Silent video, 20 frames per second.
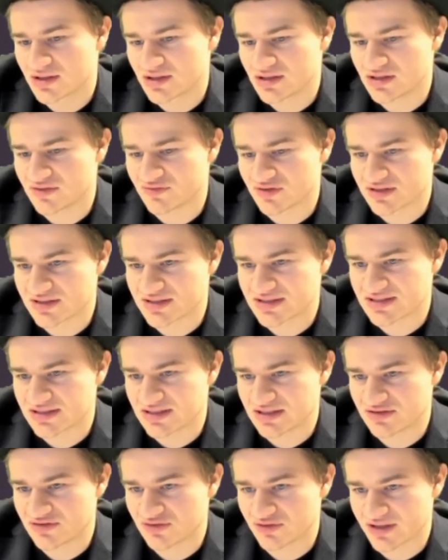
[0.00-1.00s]
Even
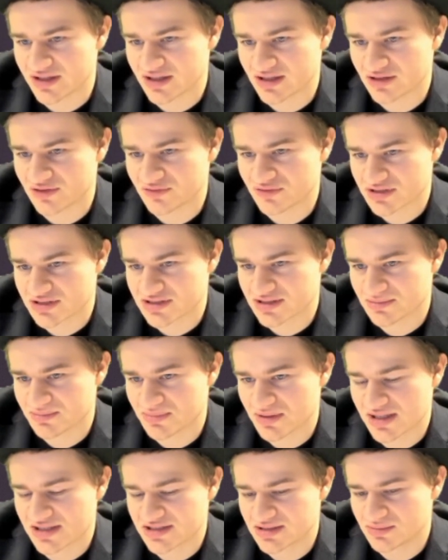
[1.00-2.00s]
c3 here was
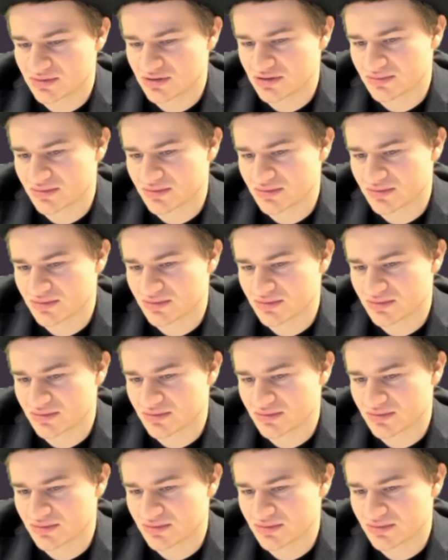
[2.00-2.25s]
possible,